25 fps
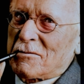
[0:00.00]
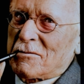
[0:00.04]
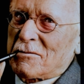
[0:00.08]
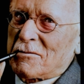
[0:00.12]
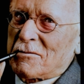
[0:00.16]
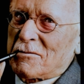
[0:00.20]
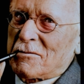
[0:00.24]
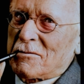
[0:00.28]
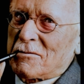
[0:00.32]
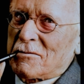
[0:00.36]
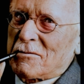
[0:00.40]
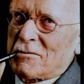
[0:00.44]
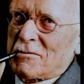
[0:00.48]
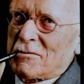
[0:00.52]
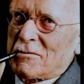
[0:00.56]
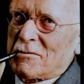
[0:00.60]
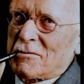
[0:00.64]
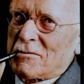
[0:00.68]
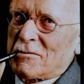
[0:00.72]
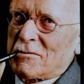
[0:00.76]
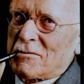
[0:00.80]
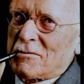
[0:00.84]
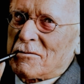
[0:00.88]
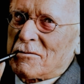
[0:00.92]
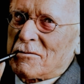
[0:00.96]

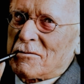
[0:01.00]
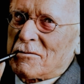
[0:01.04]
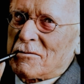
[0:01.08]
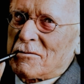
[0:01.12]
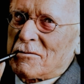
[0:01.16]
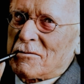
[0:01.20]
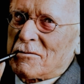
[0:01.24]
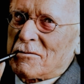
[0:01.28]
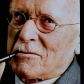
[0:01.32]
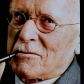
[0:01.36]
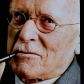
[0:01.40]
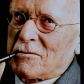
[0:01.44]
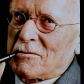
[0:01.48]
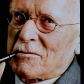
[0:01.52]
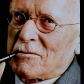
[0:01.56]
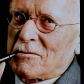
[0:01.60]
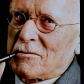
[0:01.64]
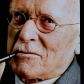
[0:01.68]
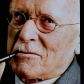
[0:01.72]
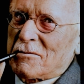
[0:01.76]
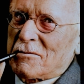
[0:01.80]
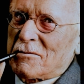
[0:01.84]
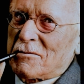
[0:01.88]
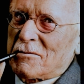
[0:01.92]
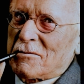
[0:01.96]

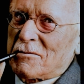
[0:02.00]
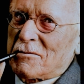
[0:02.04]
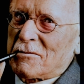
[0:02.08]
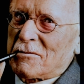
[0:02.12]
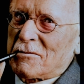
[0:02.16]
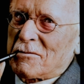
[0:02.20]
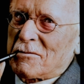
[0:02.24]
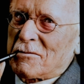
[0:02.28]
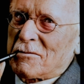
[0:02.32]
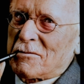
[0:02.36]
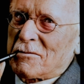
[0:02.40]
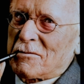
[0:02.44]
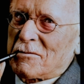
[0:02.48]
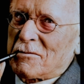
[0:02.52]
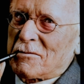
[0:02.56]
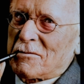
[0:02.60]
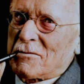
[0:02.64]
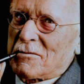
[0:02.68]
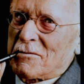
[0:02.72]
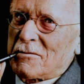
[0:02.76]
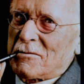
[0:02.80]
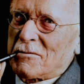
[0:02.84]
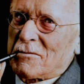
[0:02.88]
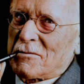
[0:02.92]
(silence)